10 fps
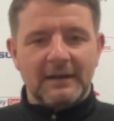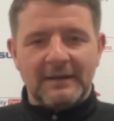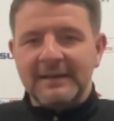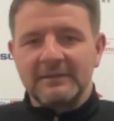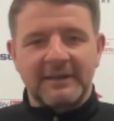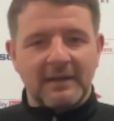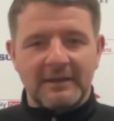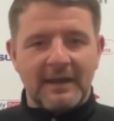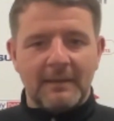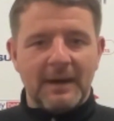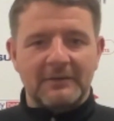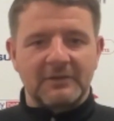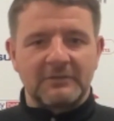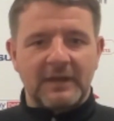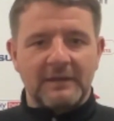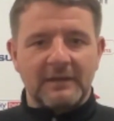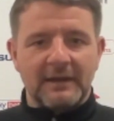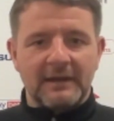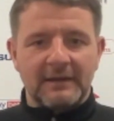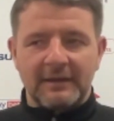Uh, and he'll tell you that. Max will tell
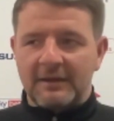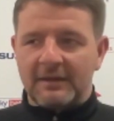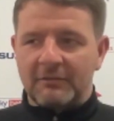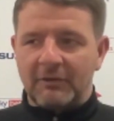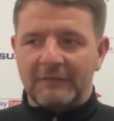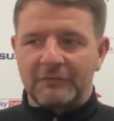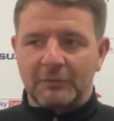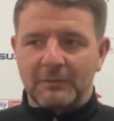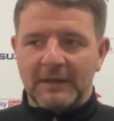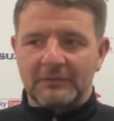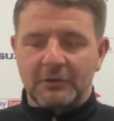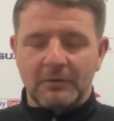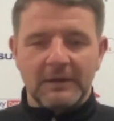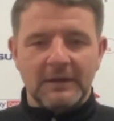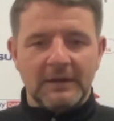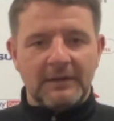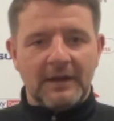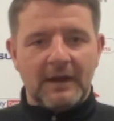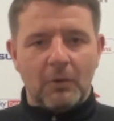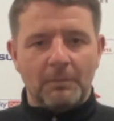you that, and I think he thrives from that. So
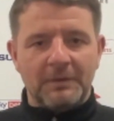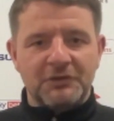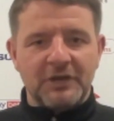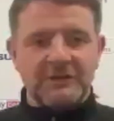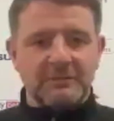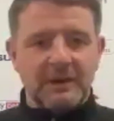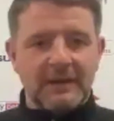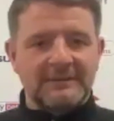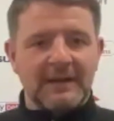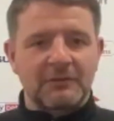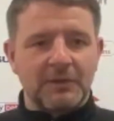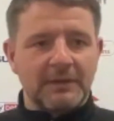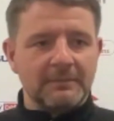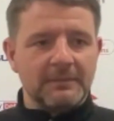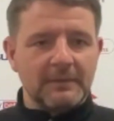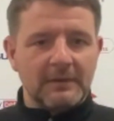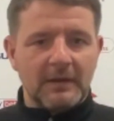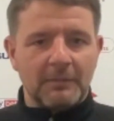yeah, I won't be changing my tact with him.